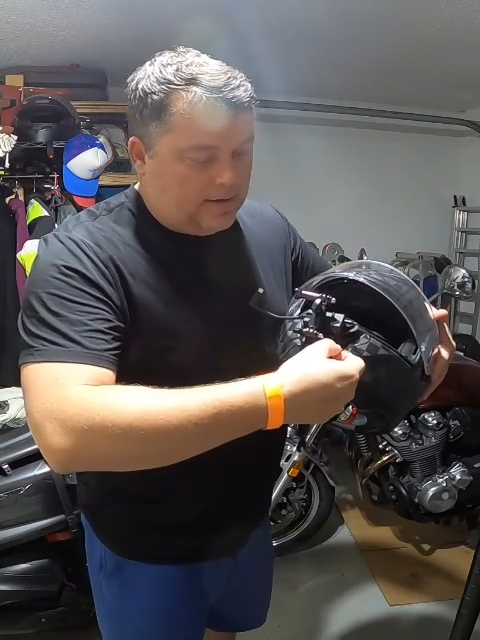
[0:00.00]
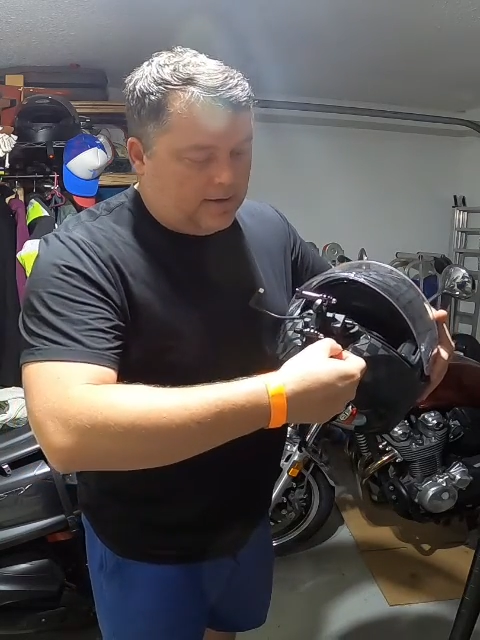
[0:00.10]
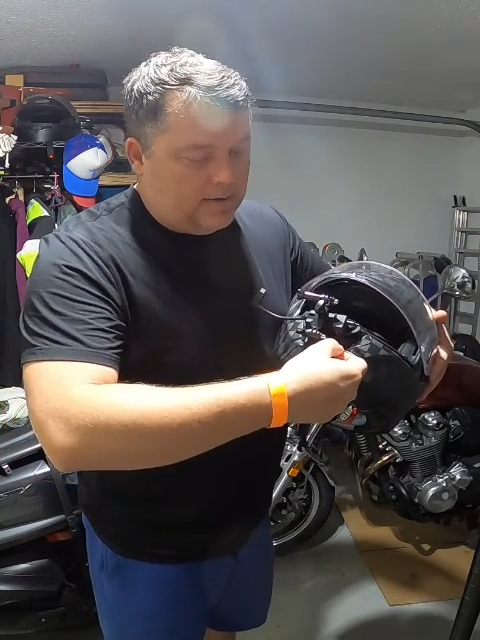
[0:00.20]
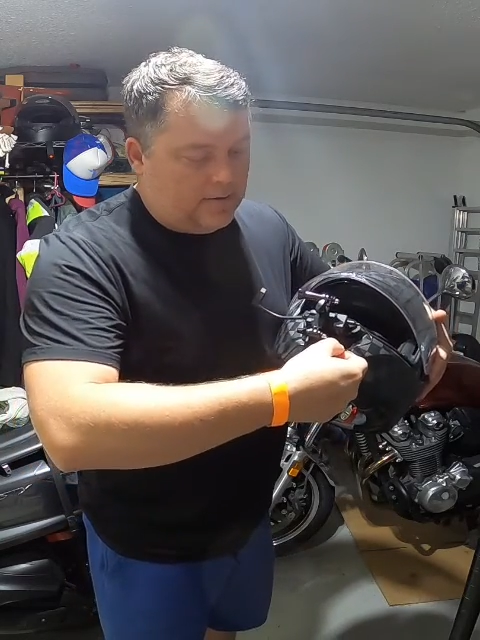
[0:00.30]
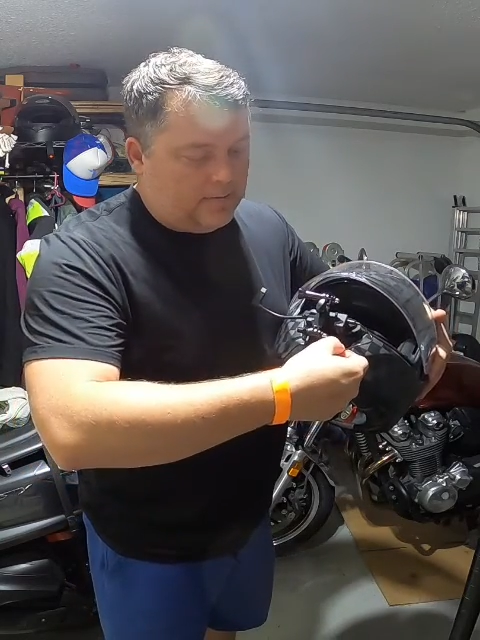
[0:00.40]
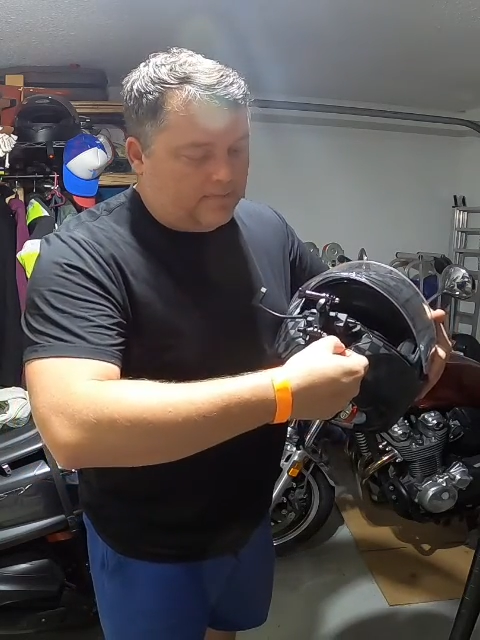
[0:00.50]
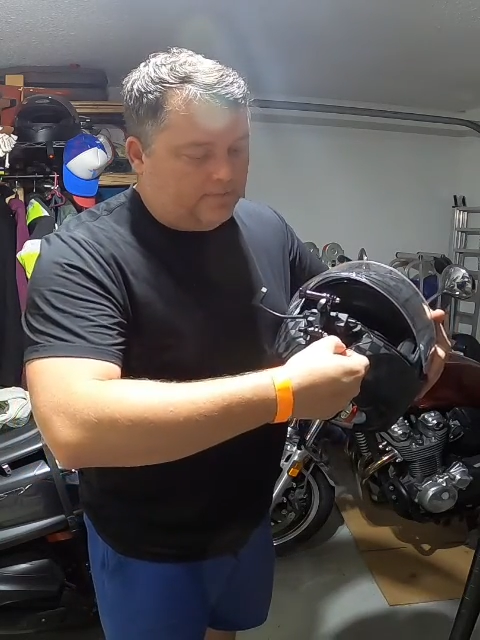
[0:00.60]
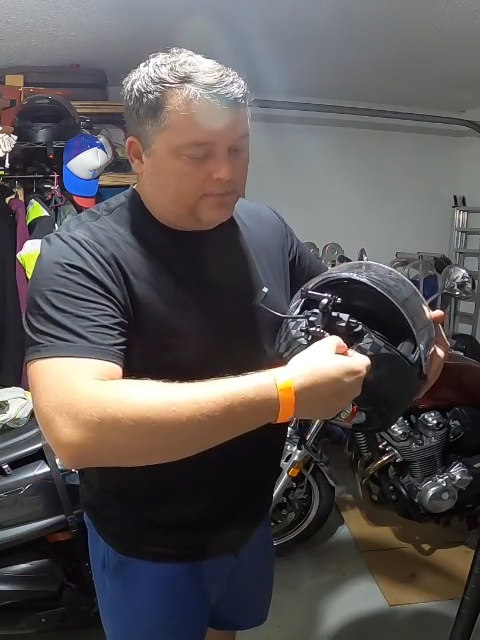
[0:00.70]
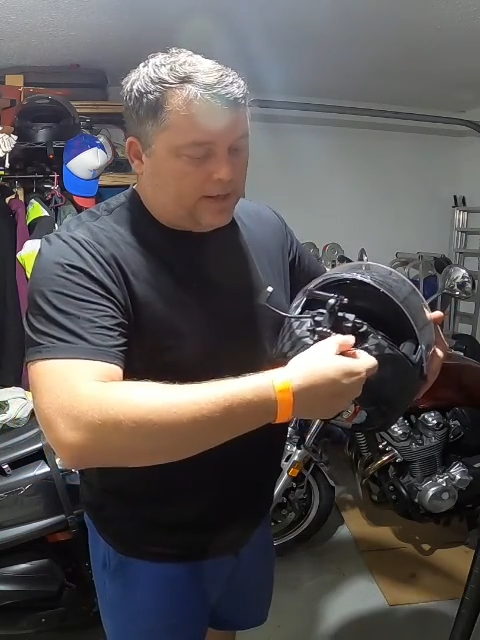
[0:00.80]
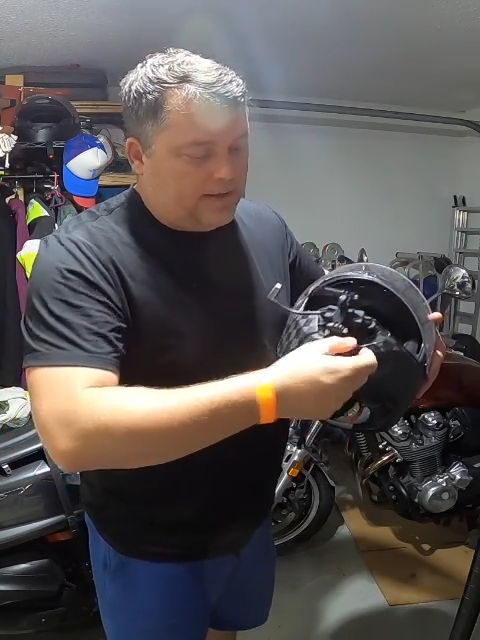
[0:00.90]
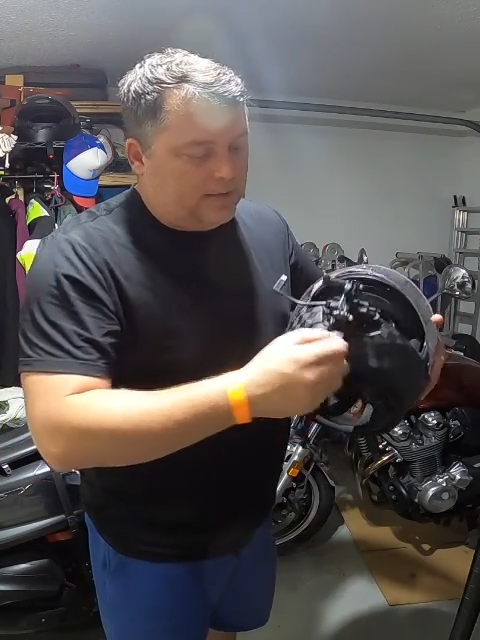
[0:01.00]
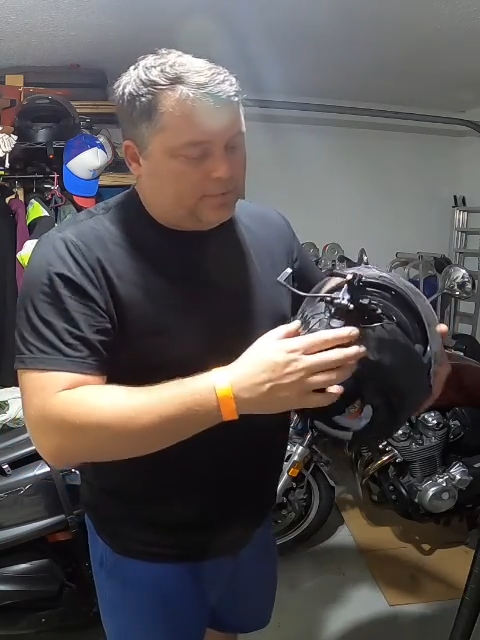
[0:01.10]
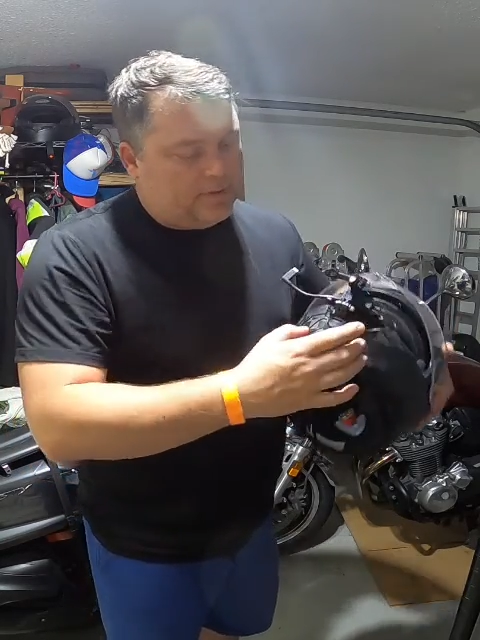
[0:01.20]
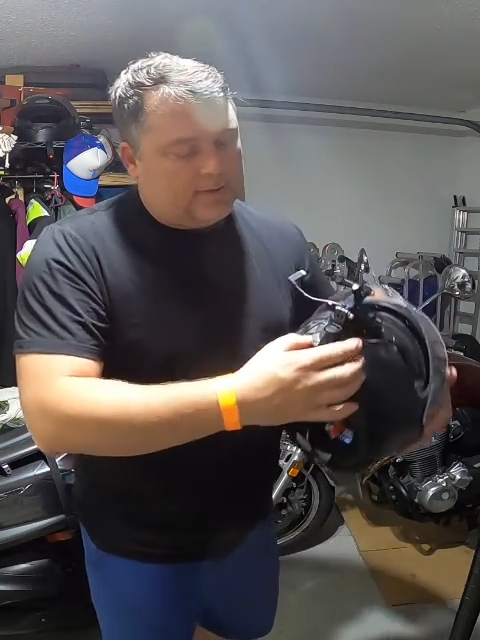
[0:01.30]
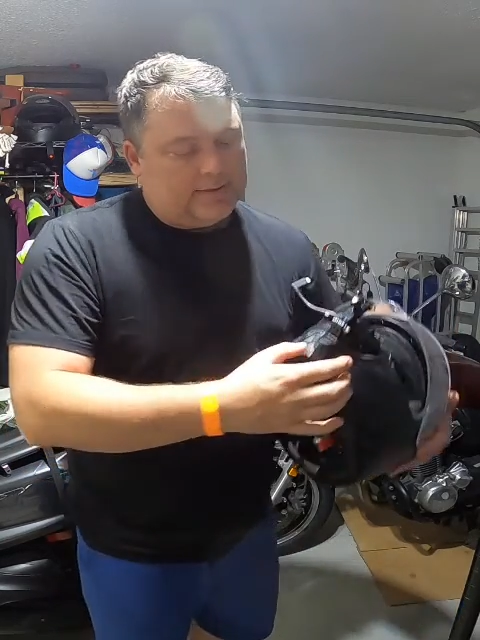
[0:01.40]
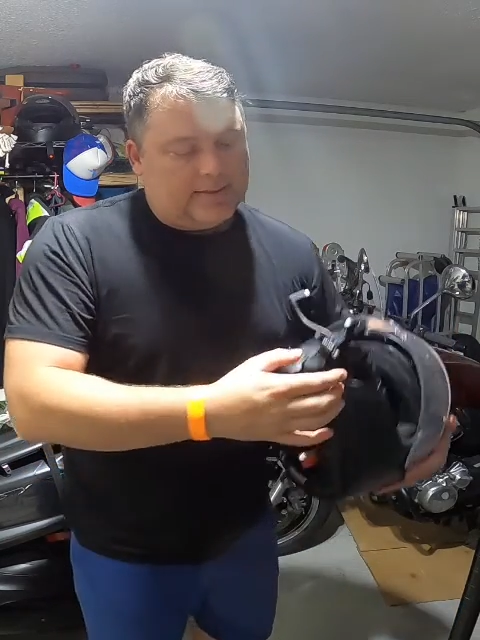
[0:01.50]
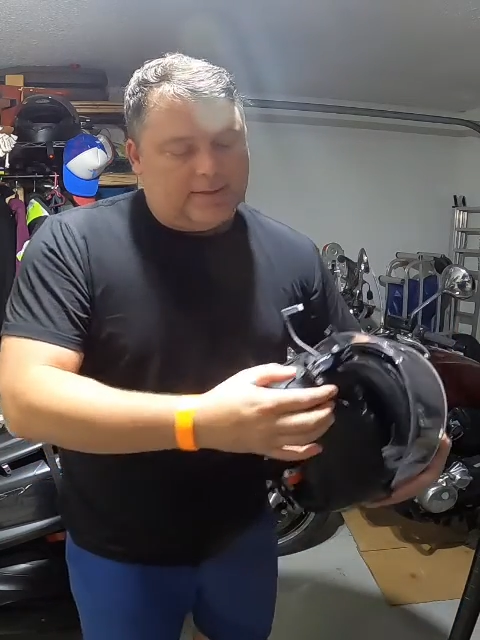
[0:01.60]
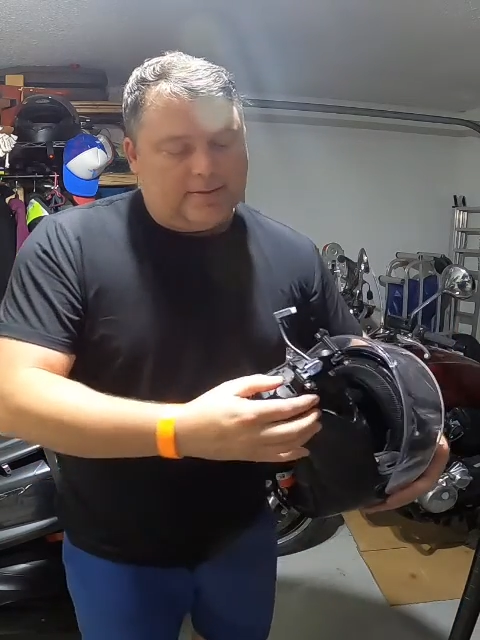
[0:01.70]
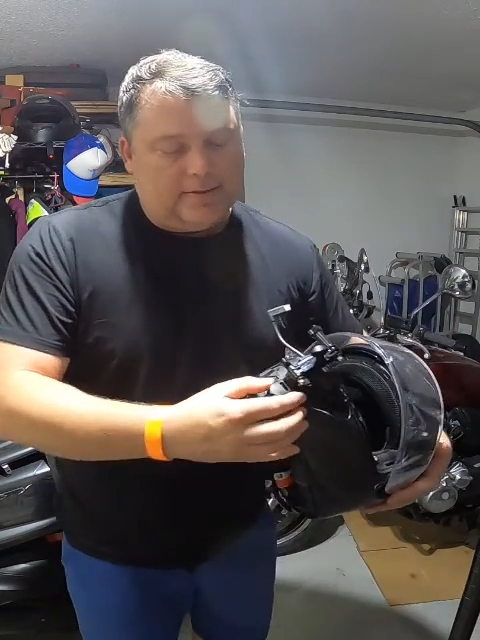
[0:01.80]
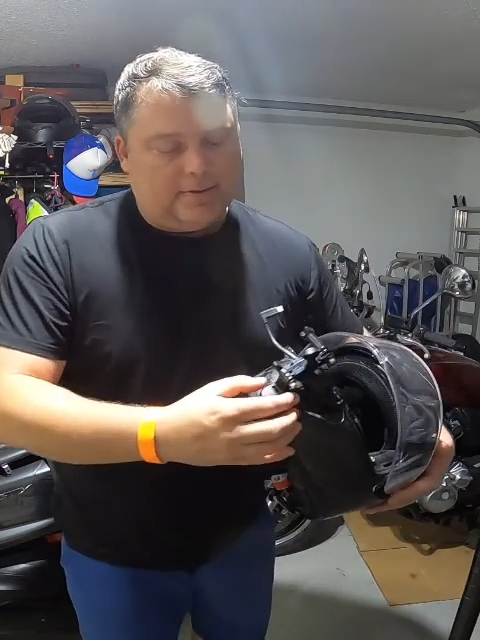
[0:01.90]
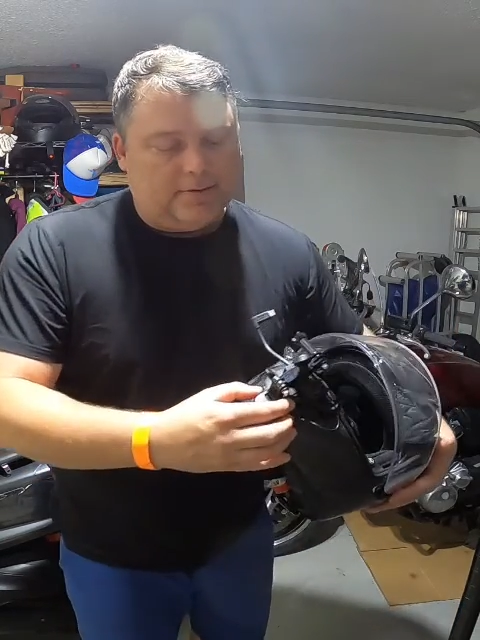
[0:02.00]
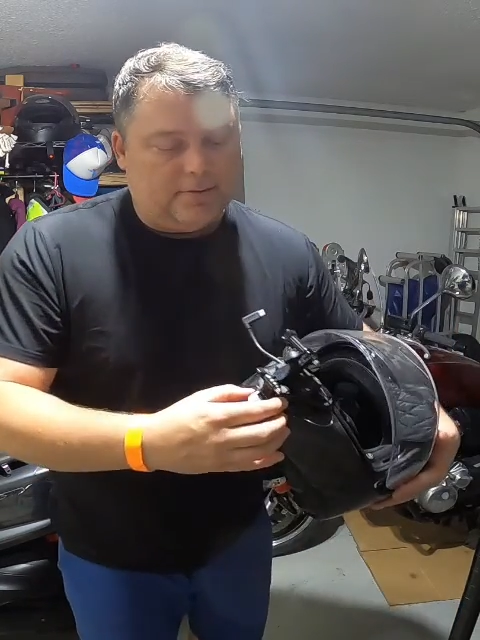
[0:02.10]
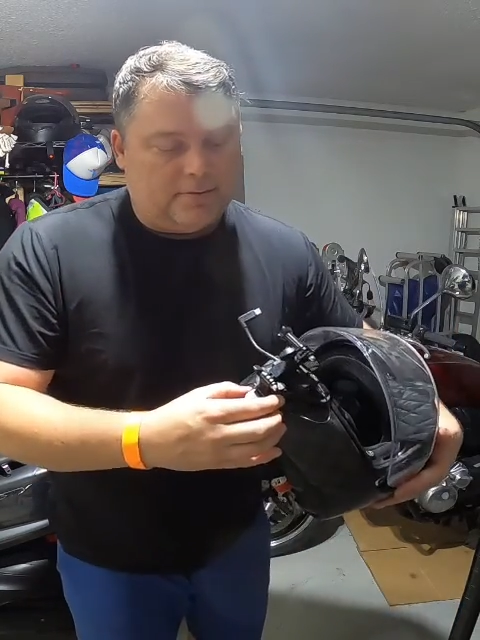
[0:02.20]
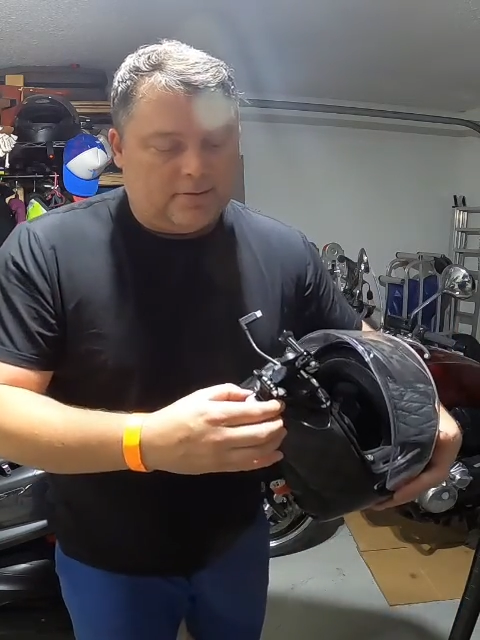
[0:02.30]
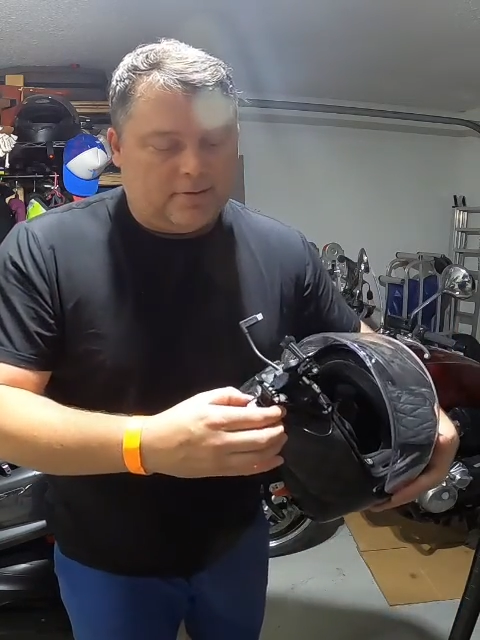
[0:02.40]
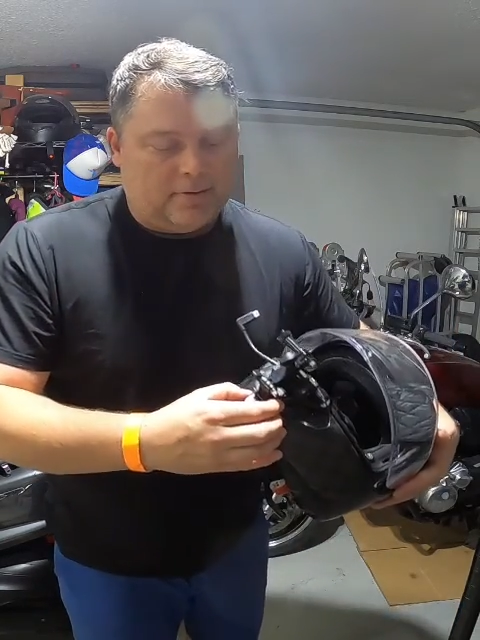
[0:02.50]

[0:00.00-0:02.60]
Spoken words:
And then it plugs into,